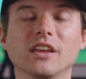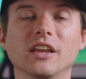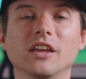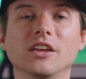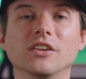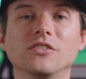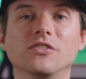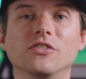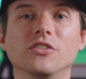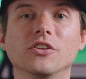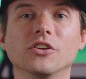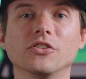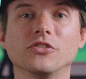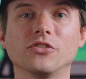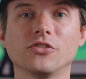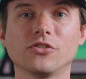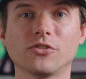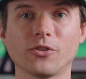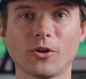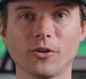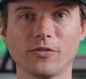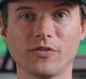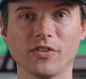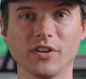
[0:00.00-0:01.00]
is this
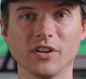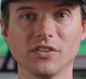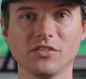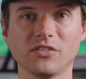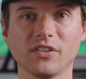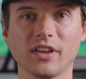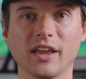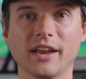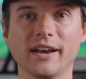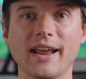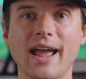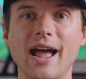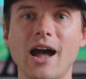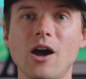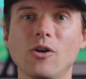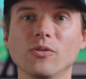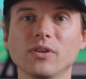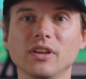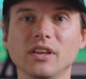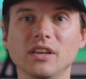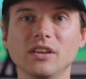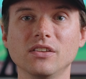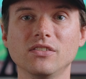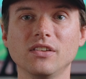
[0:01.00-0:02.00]
surface and how
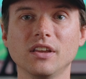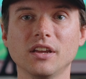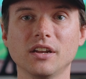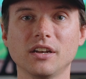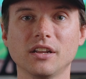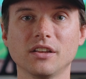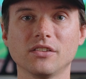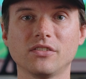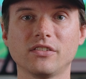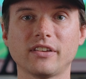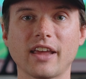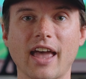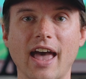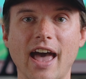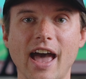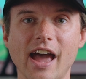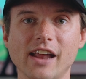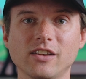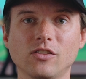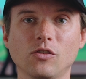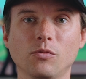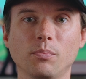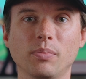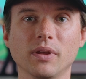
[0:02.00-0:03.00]
easy it is to
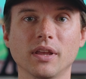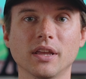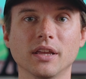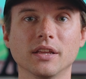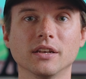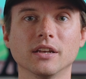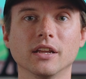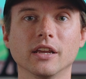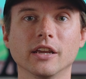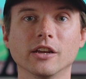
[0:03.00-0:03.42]
add spin